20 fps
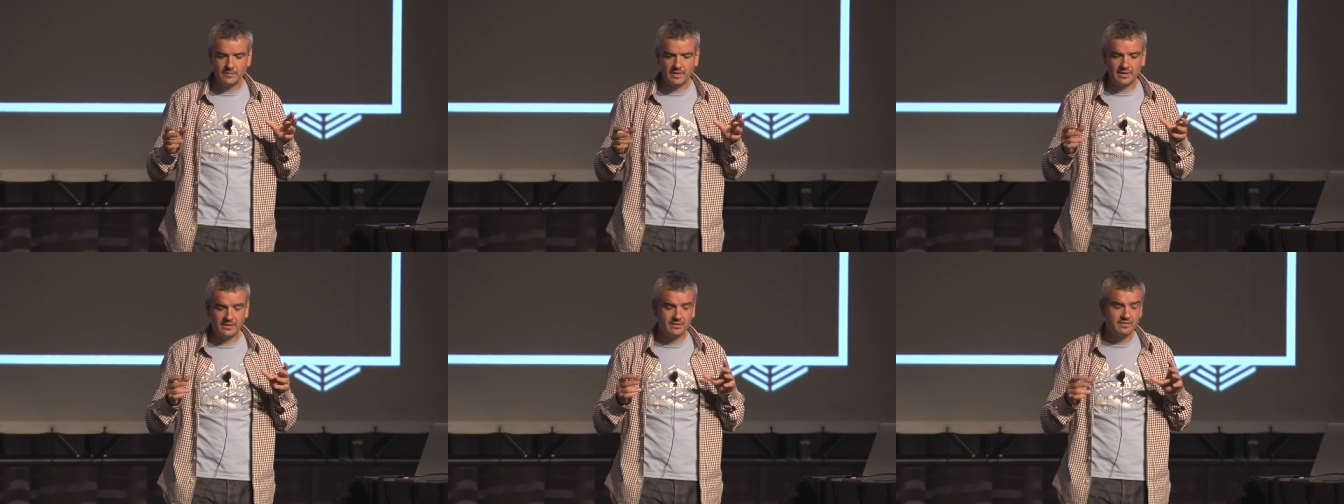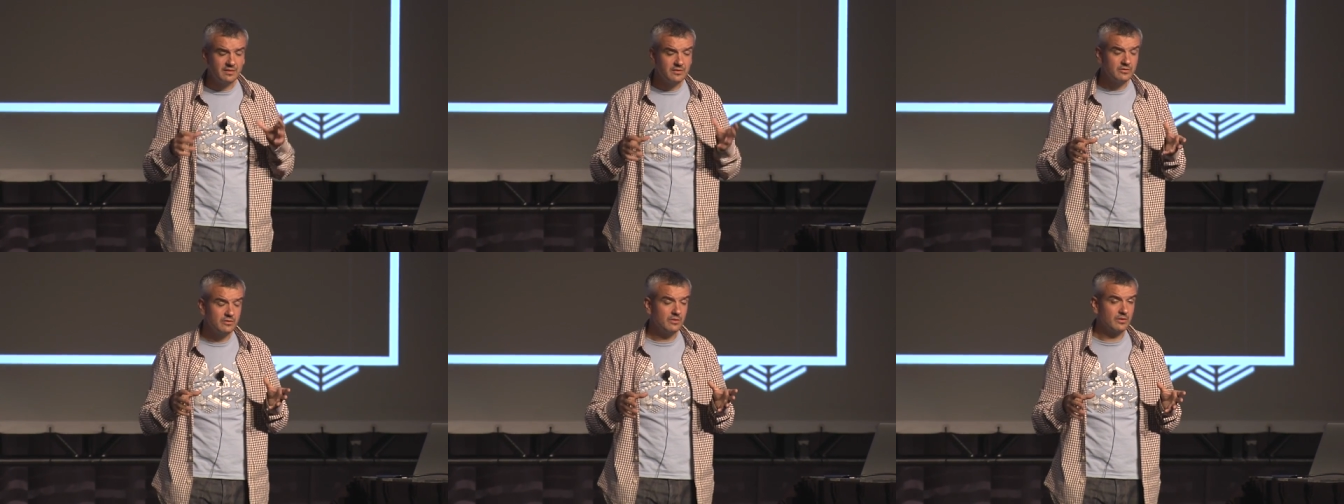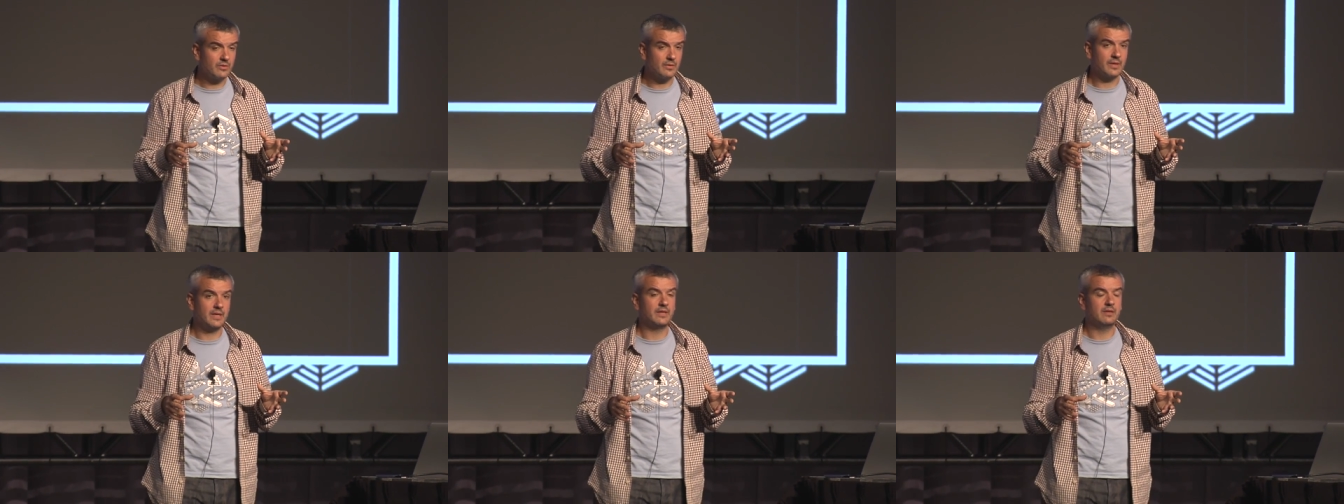And that's
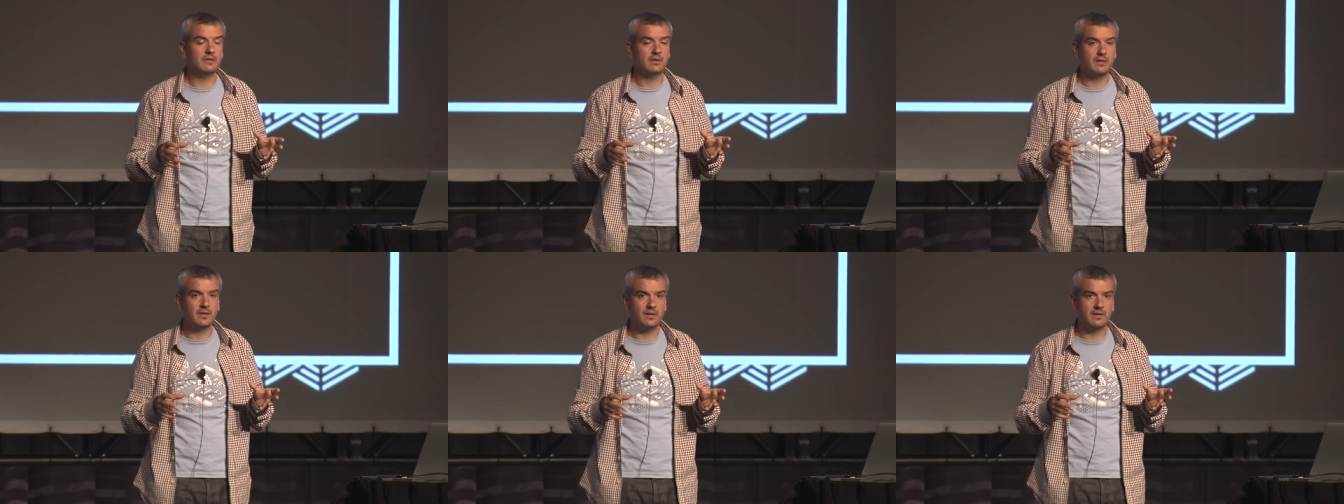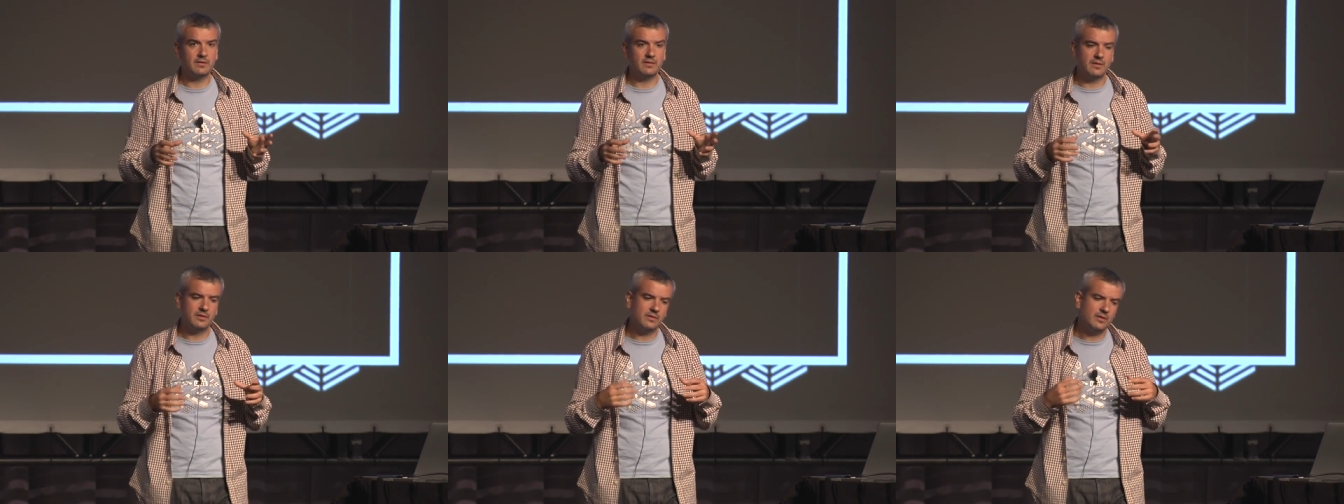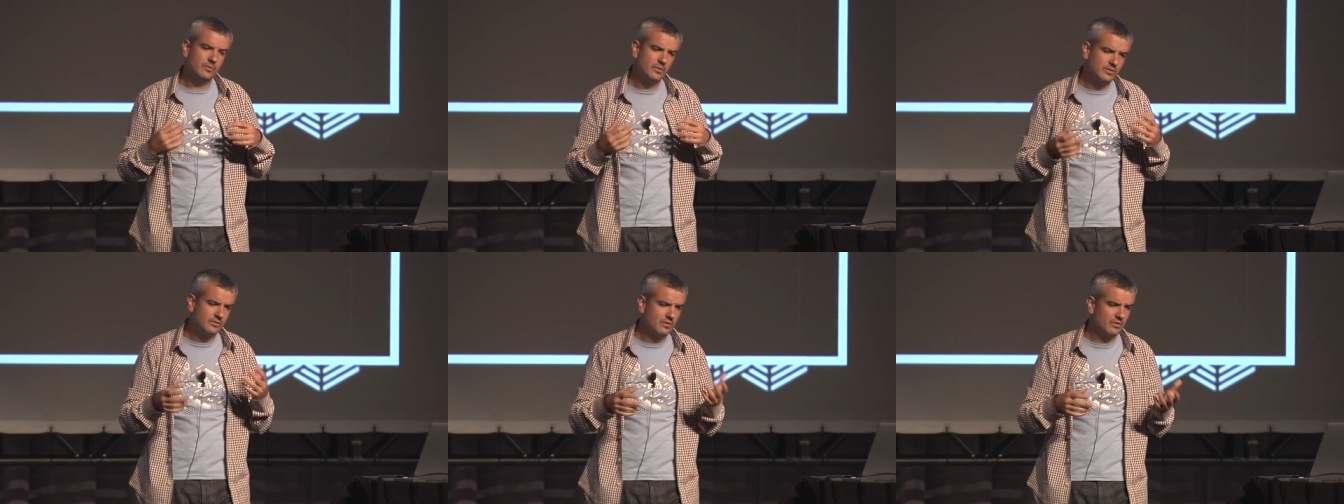actually great. And
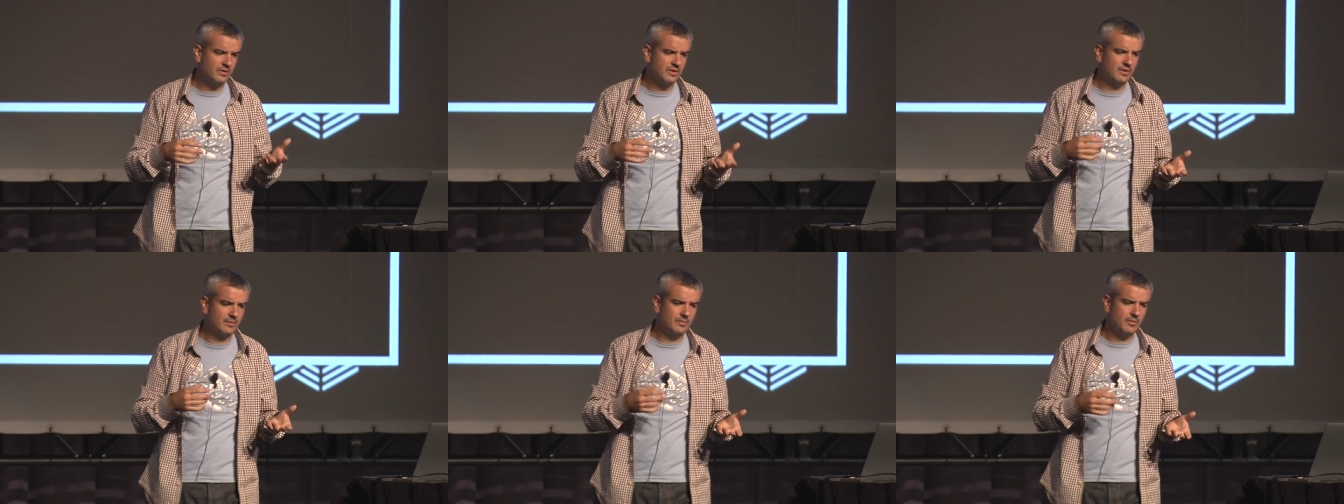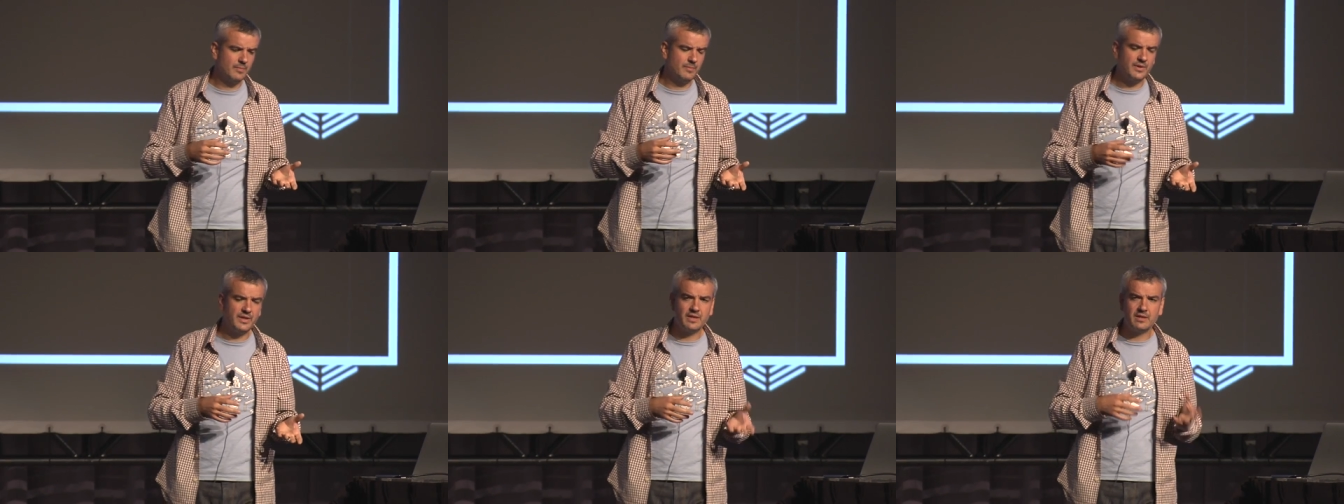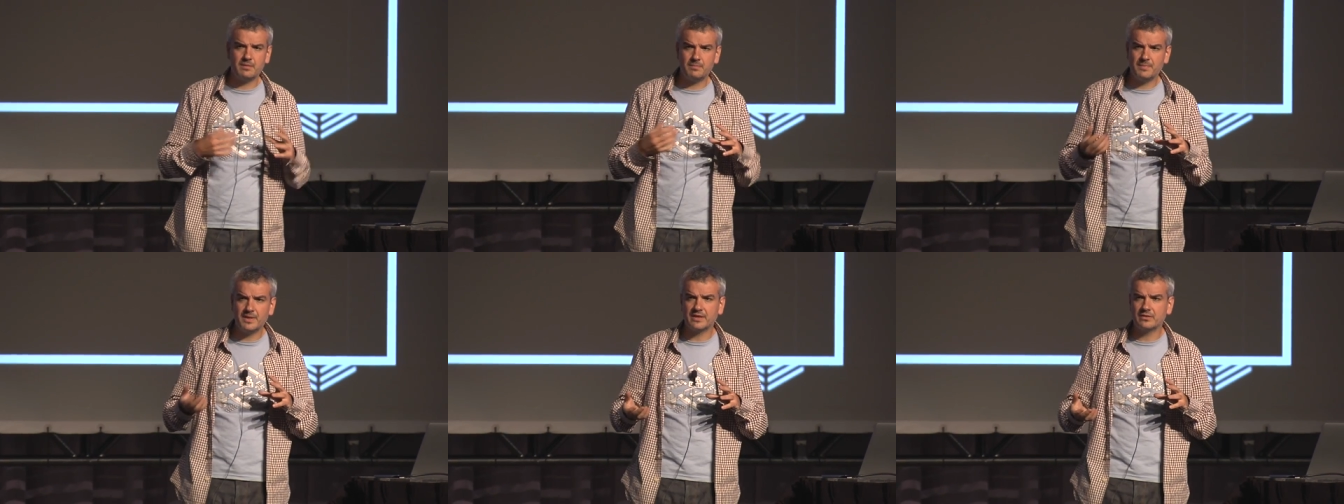they were talking about
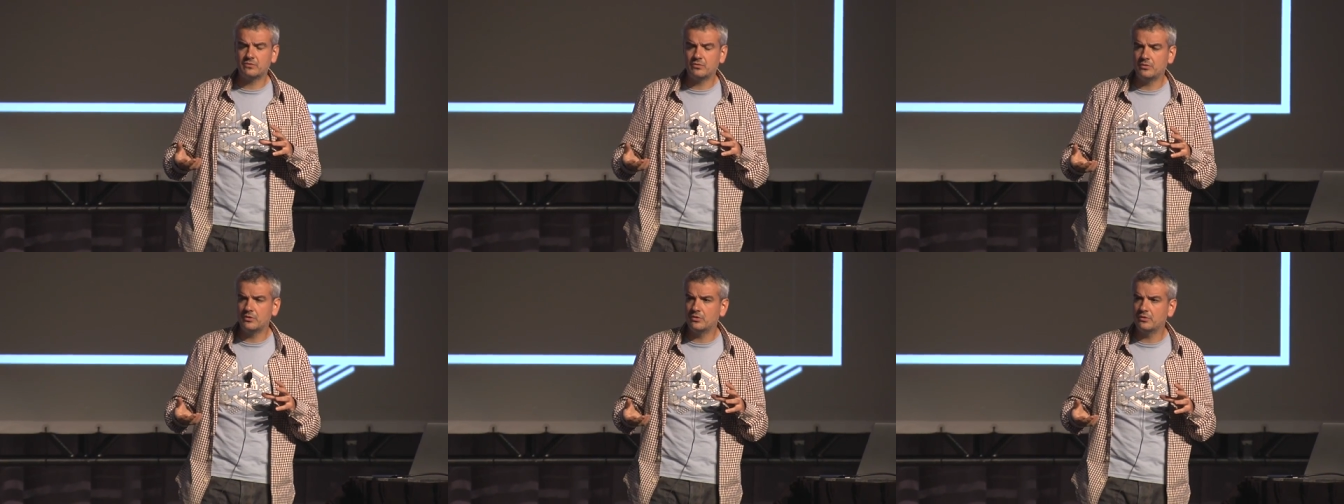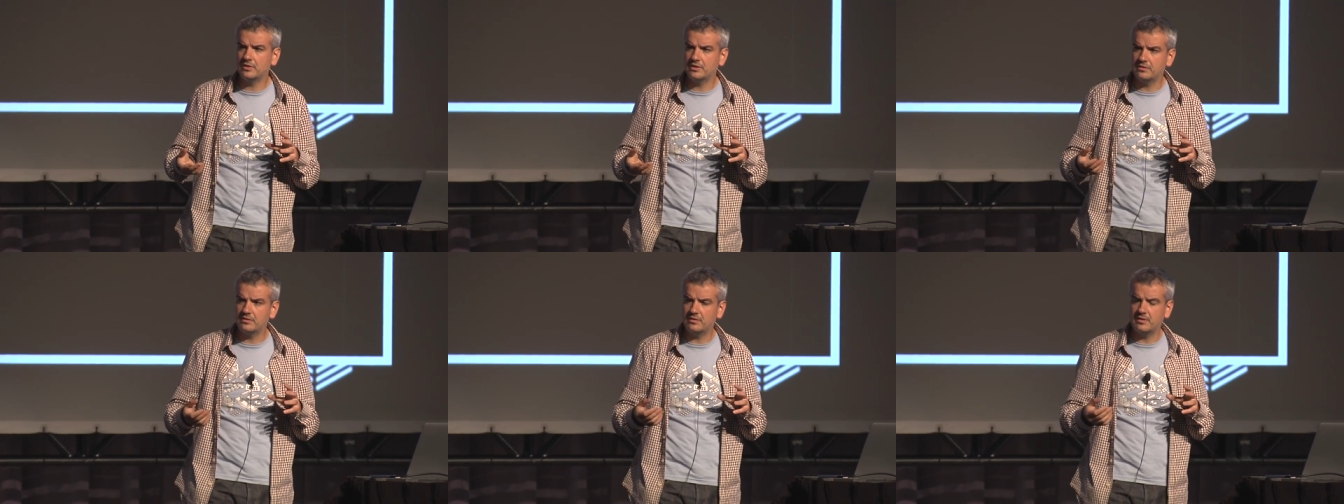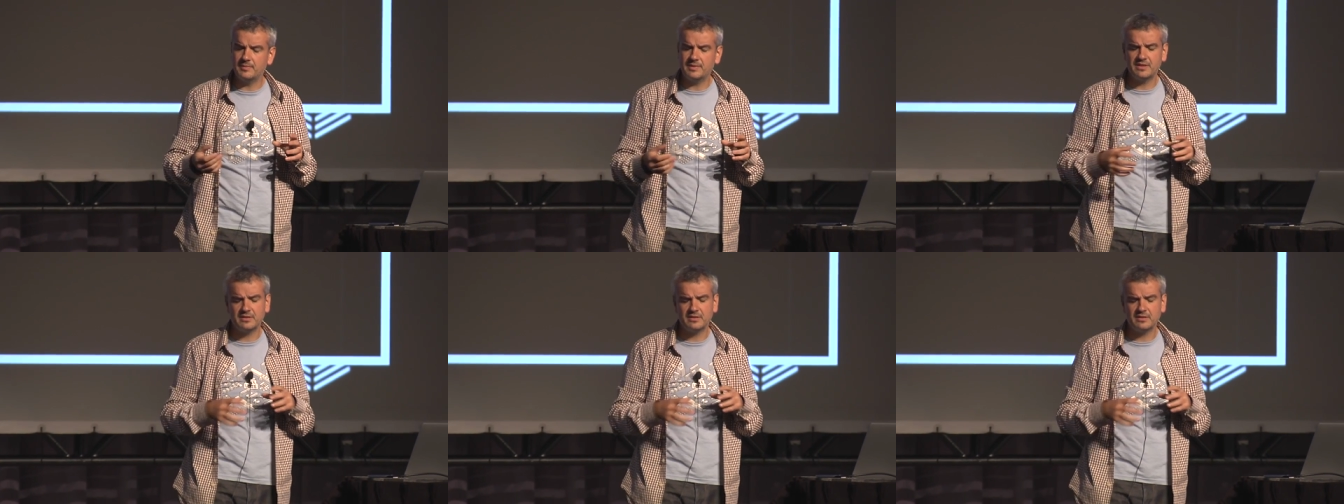bringing it back to Unity.